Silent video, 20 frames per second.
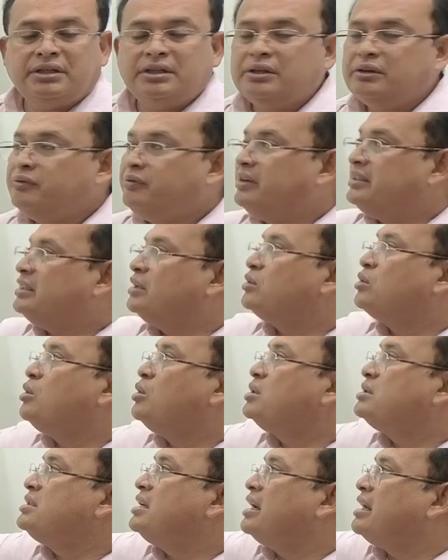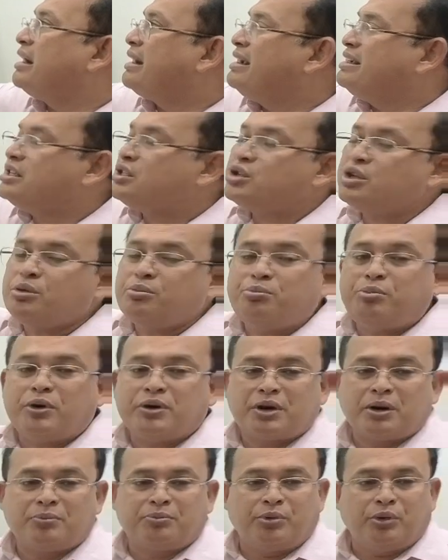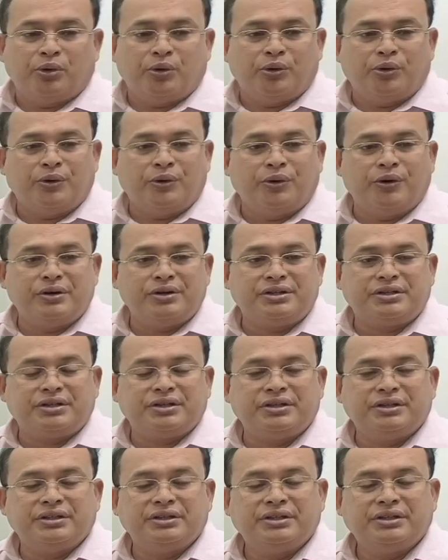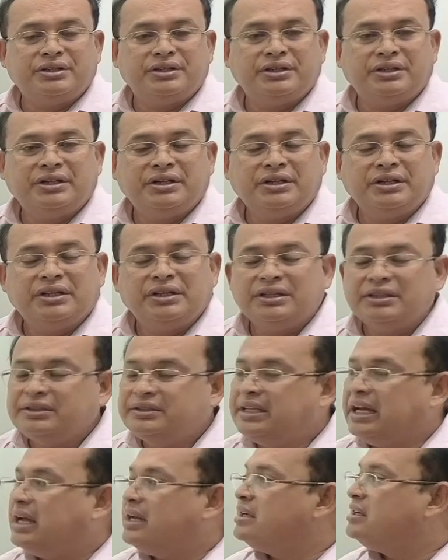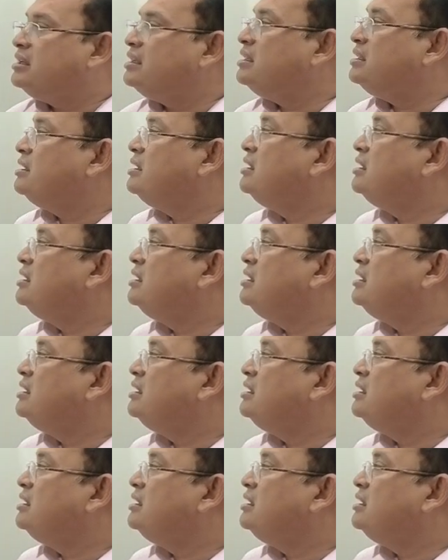When the goods are reached the importer port, then